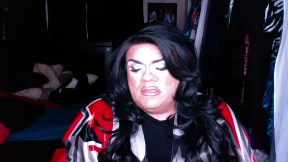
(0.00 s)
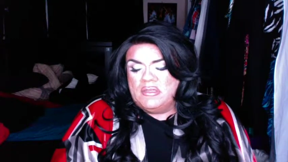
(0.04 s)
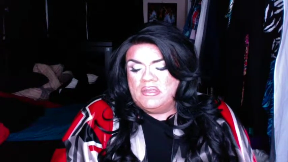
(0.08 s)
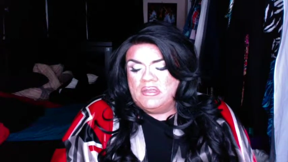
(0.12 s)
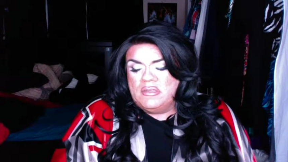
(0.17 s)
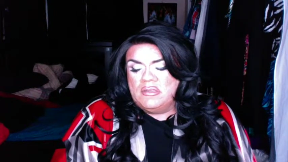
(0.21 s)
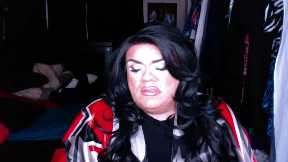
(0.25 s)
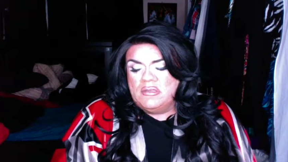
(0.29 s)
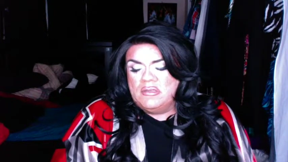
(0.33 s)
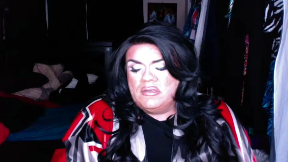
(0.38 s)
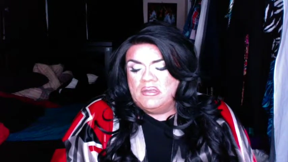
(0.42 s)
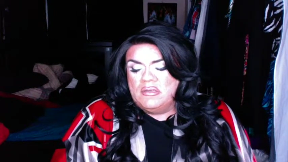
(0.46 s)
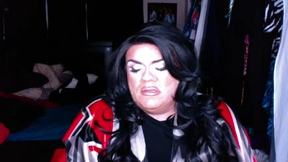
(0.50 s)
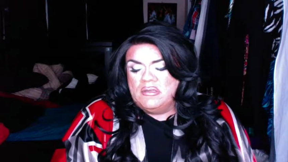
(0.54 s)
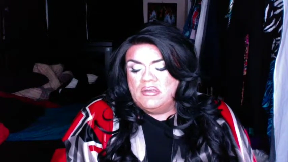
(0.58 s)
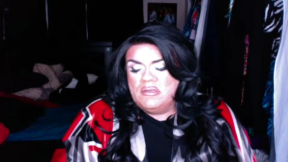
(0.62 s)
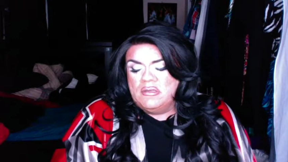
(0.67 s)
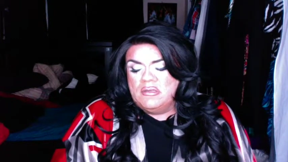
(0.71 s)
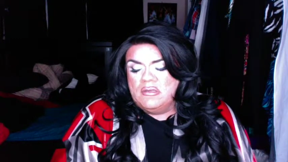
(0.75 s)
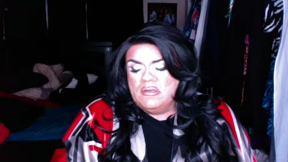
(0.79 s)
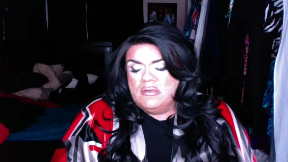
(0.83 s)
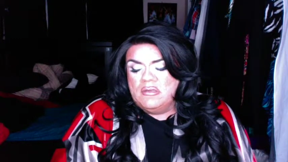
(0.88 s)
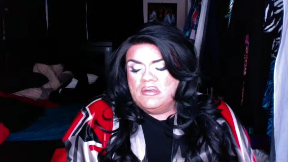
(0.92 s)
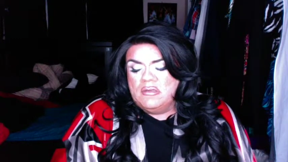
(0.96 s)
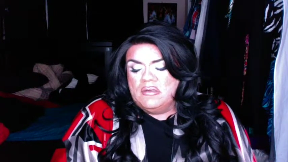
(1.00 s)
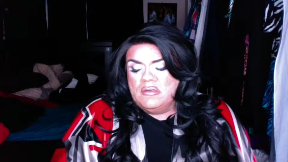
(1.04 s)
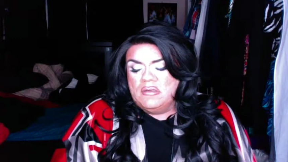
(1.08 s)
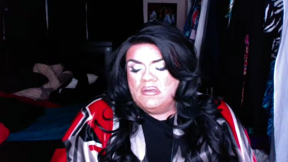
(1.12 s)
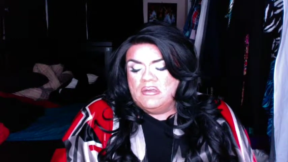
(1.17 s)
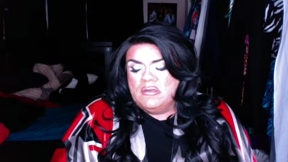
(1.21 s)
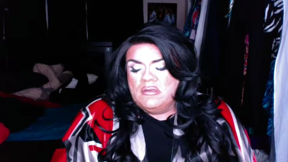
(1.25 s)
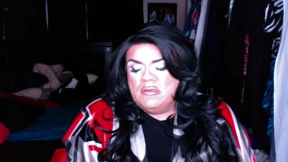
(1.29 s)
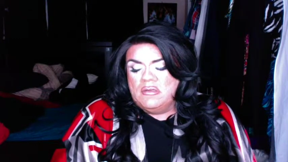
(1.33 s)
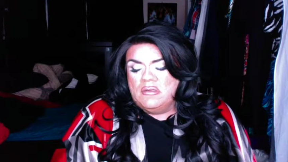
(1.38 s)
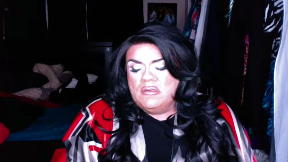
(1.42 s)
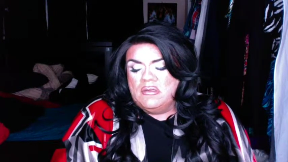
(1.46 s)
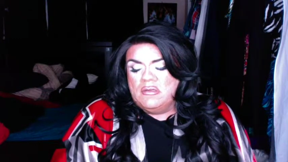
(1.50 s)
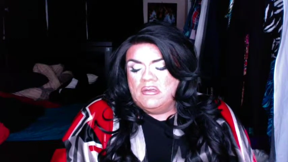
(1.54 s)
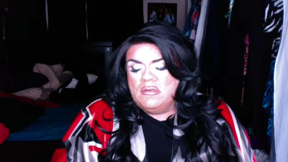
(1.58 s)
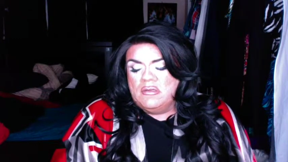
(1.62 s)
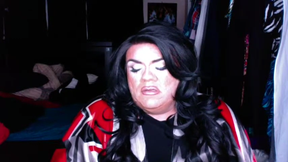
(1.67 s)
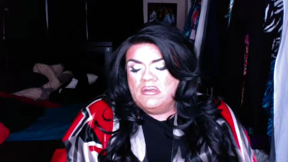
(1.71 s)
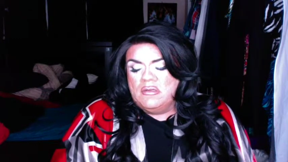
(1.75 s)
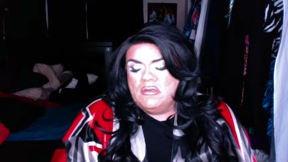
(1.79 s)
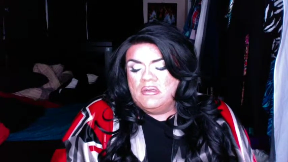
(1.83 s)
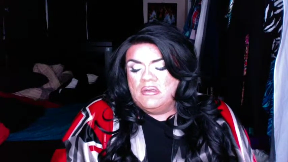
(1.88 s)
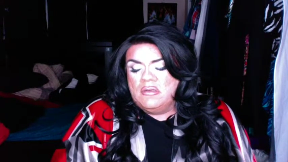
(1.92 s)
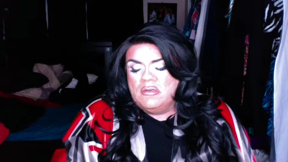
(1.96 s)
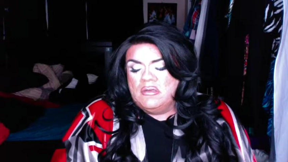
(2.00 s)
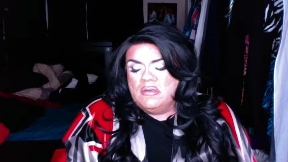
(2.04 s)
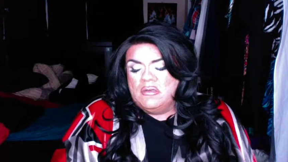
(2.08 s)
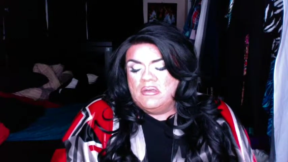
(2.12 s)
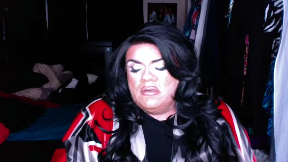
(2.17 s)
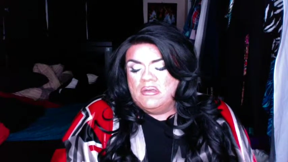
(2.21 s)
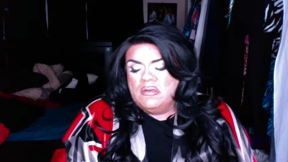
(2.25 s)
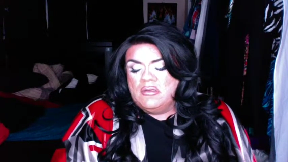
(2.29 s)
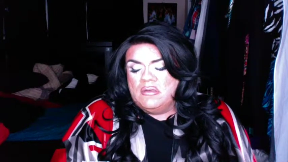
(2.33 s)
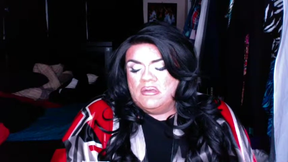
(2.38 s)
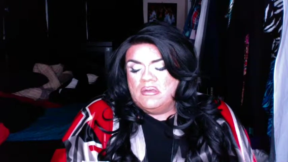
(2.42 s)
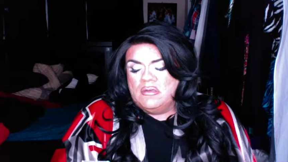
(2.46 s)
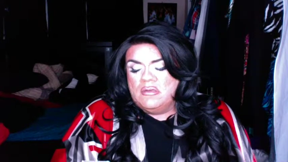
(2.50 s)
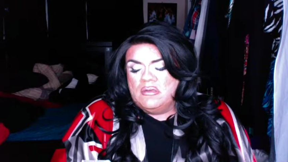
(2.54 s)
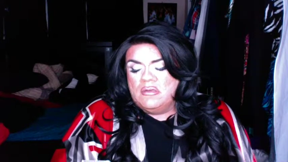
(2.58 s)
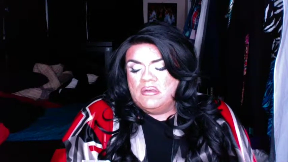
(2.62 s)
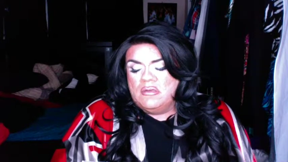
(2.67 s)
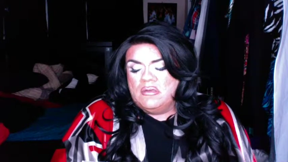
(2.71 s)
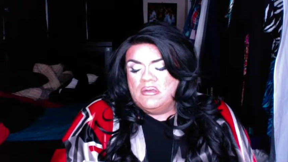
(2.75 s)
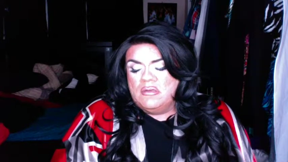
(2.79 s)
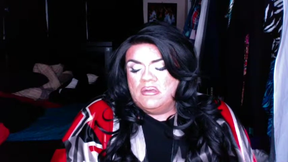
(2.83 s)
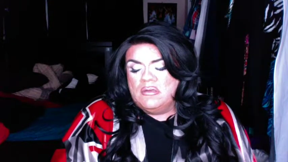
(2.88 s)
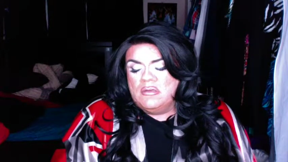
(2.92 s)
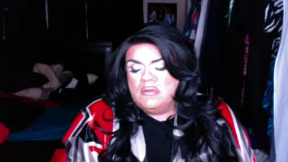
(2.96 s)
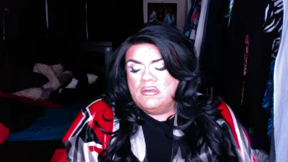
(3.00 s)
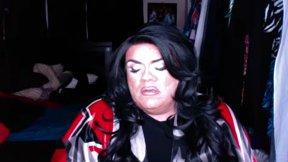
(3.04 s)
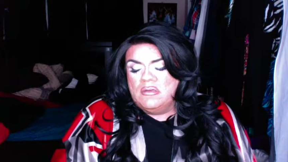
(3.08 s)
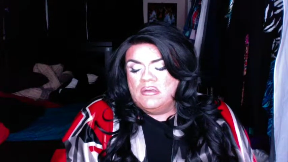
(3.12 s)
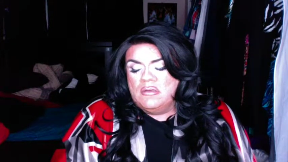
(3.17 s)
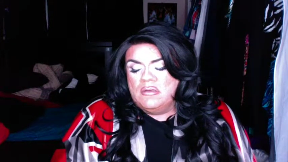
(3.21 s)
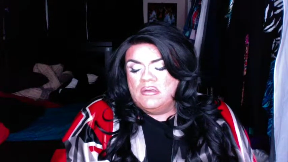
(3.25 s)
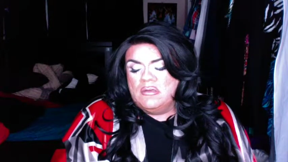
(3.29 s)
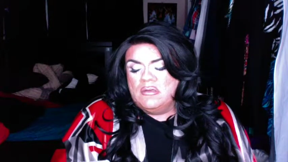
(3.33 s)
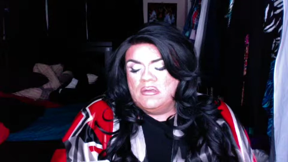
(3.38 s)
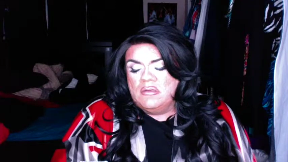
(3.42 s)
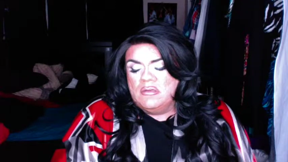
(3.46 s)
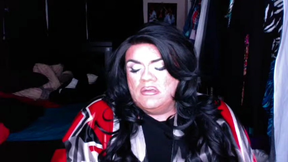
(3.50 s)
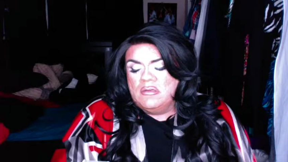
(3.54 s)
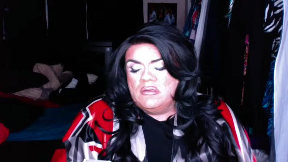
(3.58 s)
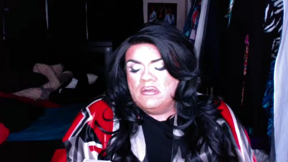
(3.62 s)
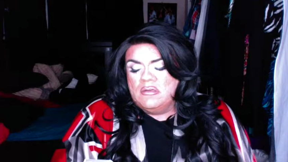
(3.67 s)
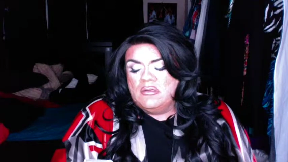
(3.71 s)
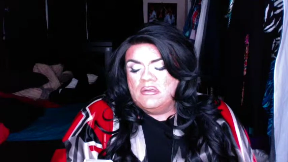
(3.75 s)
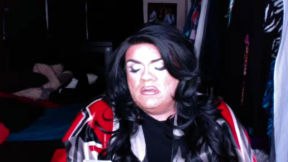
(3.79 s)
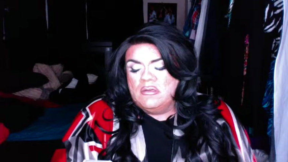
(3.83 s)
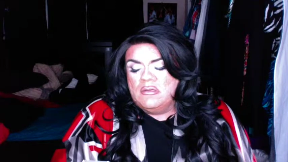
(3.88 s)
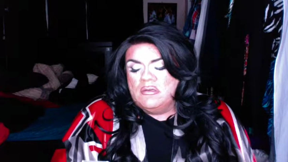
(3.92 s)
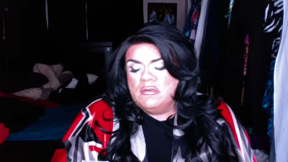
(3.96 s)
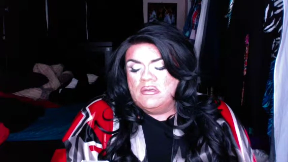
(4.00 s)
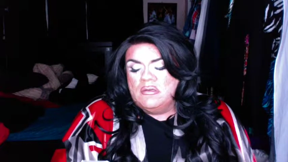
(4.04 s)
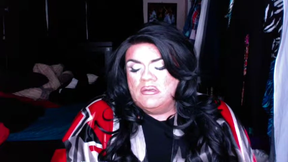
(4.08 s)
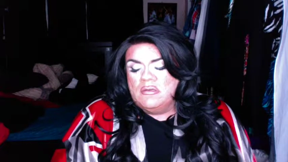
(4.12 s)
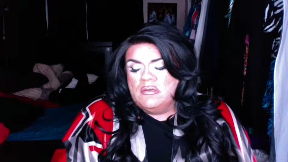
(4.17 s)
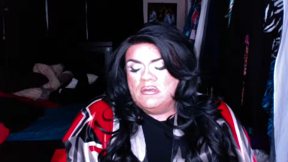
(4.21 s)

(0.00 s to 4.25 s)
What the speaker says: Nobody speaks.